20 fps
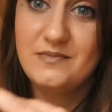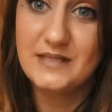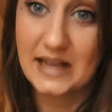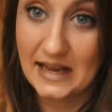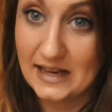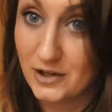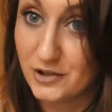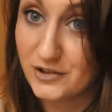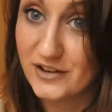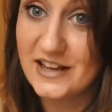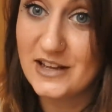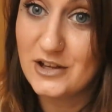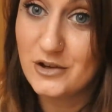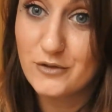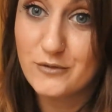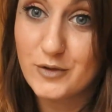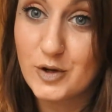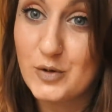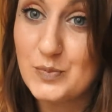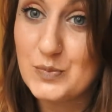decorate
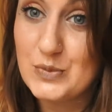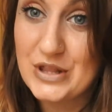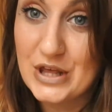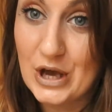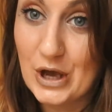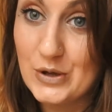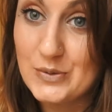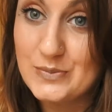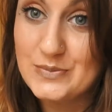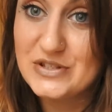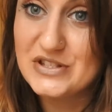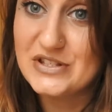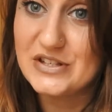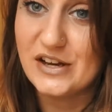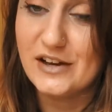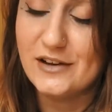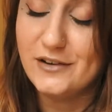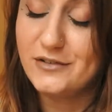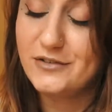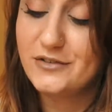your room with home
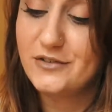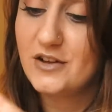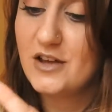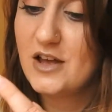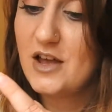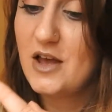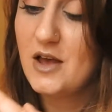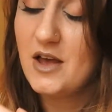stuff,